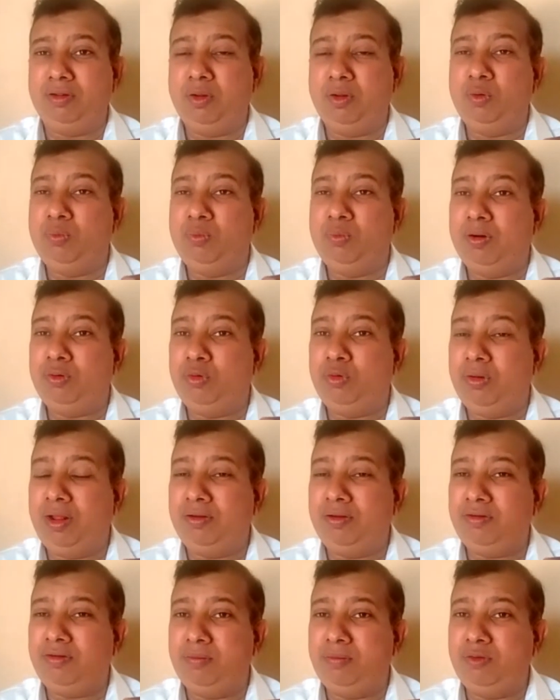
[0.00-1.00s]
Now
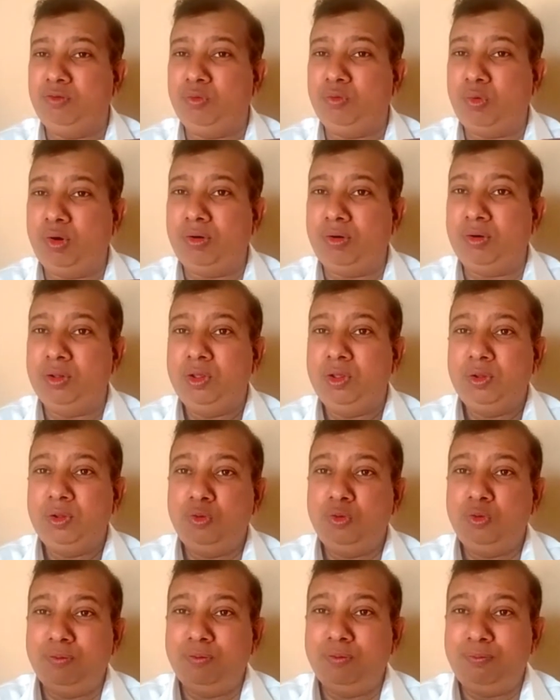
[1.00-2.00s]
virtualization means what?
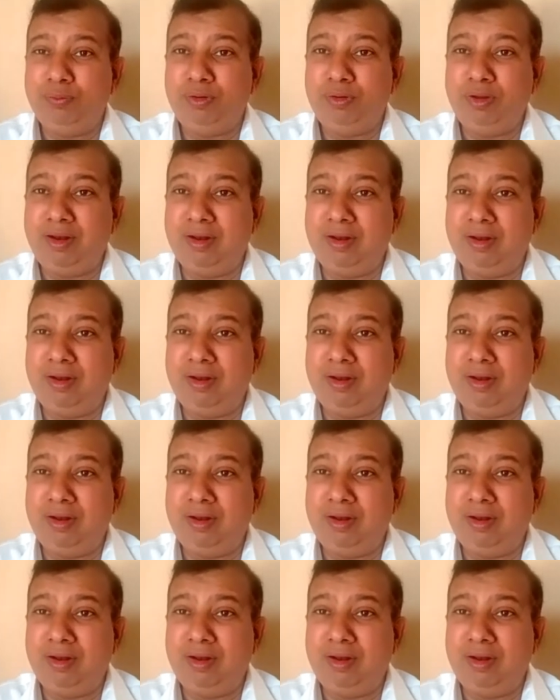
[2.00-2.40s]
You feel